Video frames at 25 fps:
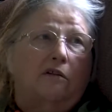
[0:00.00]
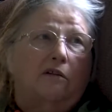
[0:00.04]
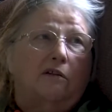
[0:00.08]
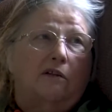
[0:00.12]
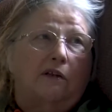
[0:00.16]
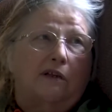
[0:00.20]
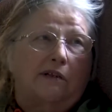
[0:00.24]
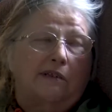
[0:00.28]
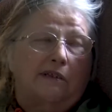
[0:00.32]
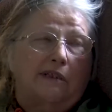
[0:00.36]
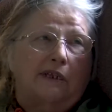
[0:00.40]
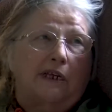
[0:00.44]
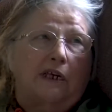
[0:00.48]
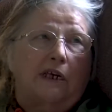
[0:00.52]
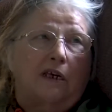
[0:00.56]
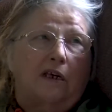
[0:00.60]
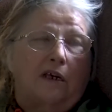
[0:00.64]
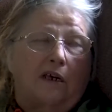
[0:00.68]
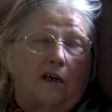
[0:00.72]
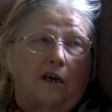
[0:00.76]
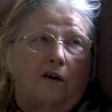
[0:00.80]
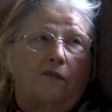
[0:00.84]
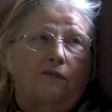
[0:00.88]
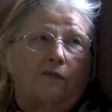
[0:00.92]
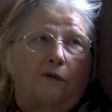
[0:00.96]
to see
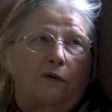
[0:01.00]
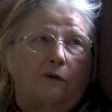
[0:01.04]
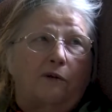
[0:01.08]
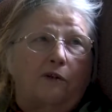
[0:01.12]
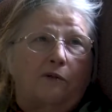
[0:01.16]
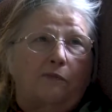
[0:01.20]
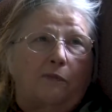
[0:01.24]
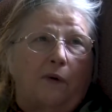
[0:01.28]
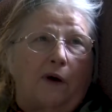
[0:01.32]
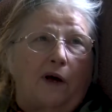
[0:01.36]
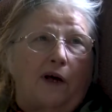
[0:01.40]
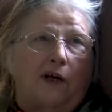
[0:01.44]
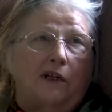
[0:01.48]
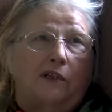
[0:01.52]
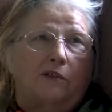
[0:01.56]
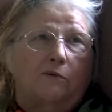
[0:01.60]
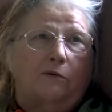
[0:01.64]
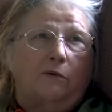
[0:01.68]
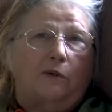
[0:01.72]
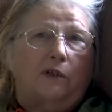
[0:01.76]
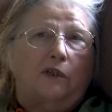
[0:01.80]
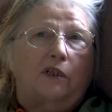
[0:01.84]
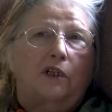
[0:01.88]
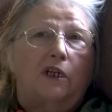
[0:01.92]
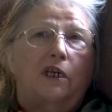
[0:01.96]
if it was
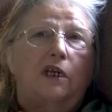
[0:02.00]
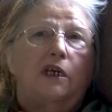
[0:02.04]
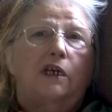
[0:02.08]
possible